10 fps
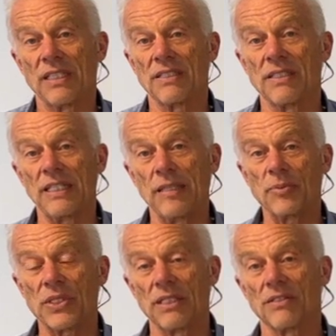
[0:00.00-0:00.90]
this deep
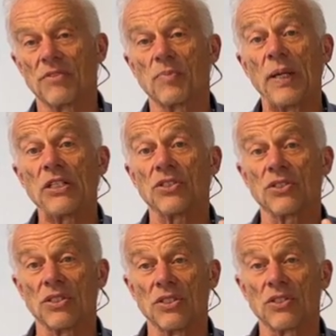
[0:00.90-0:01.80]
sense of
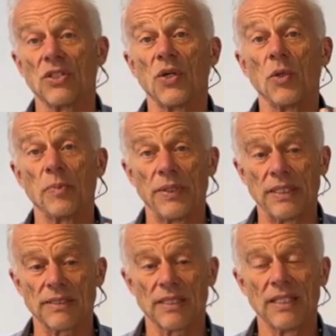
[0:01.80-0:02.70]
spaciousness and
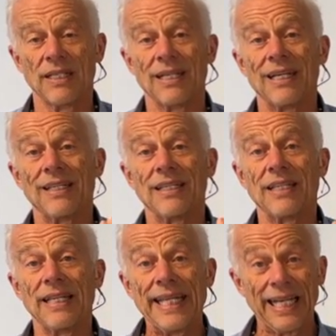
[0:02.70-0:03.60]
openness, and
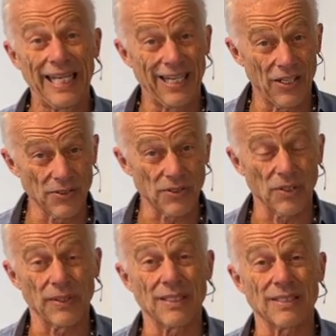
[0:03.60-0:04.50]

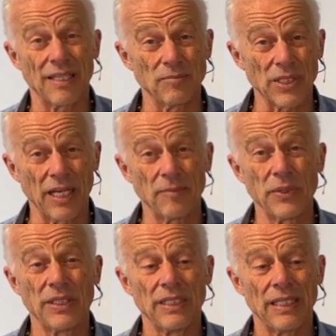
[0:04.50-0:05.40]
also at the same time,
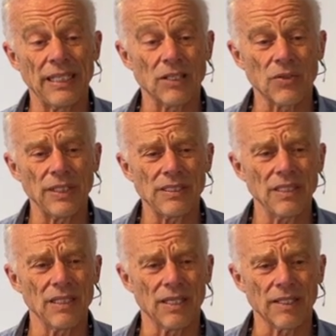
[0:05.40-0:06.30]

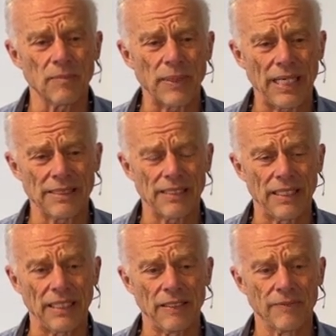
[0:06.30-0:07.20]
increasing our
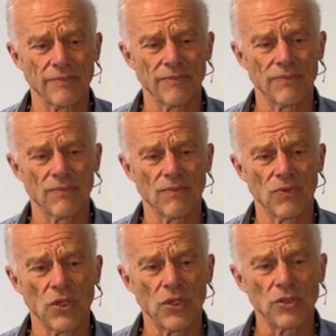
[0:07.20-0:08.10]
capacity
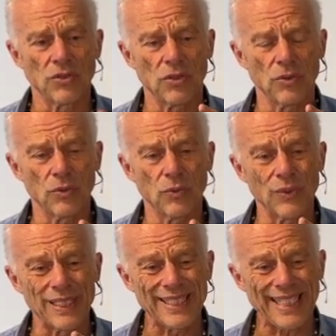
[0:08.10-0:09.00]
to
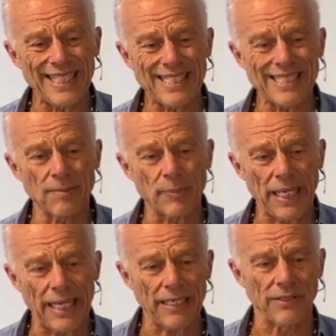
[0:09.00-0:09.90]
release the
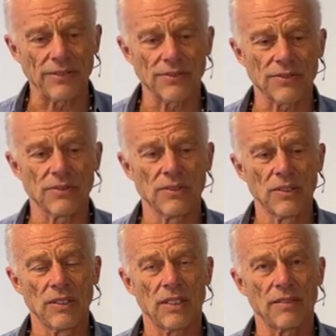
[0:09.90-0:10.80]
patterns
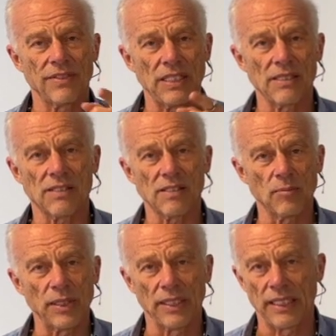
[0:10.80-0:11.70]
of
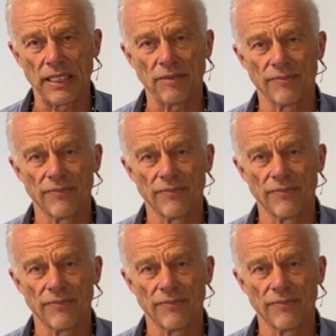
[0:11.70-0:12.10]
instability